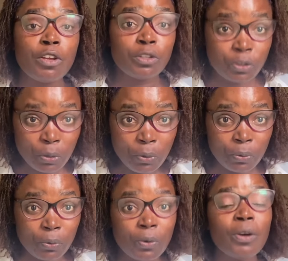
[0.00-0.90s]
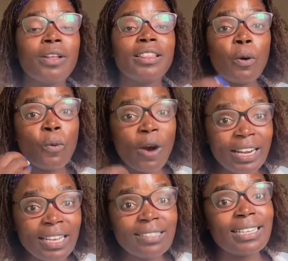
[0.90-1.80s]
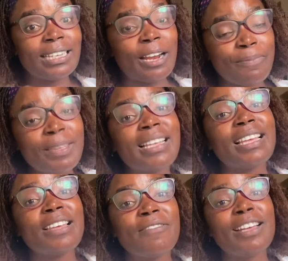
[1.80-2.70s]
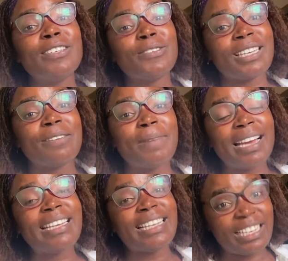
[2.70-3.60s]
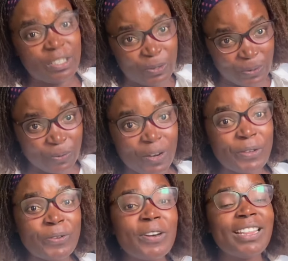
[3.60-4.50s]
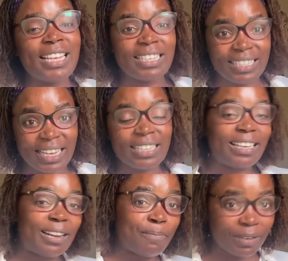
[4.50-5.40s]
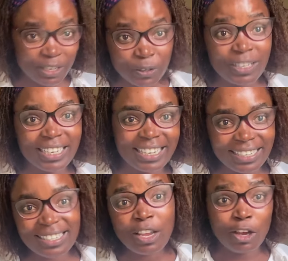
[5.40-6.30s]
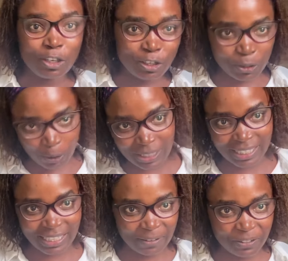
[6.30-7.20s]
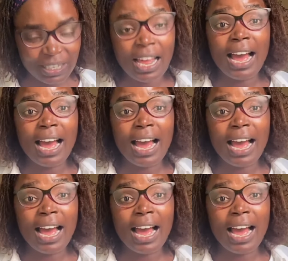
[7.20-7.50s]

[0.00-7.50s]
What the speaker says: to the warnings that are being given to Kimani Ichungwa. You know, they say celebration is short-lived.